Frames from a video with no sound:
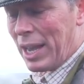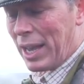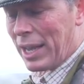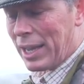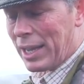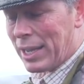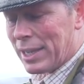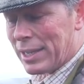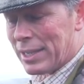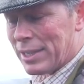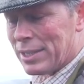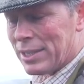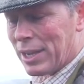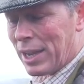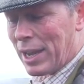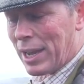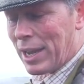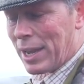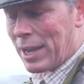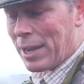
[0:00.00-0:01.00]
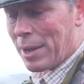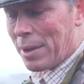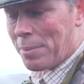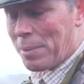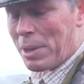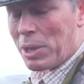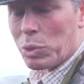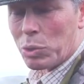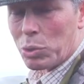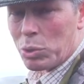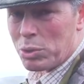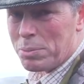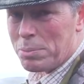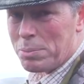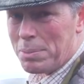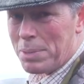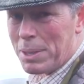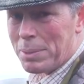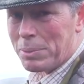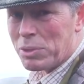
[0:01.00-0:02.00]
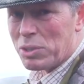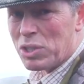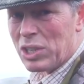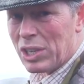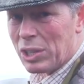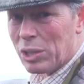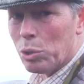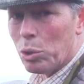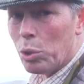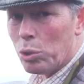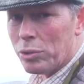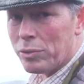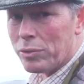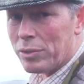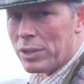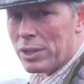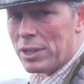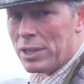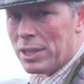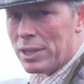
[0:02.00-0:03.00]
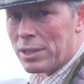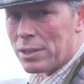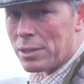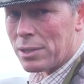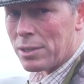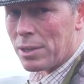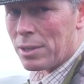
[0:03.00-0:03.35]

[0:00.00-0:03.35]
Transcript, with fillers: and I might not be able to see a lot of the deer.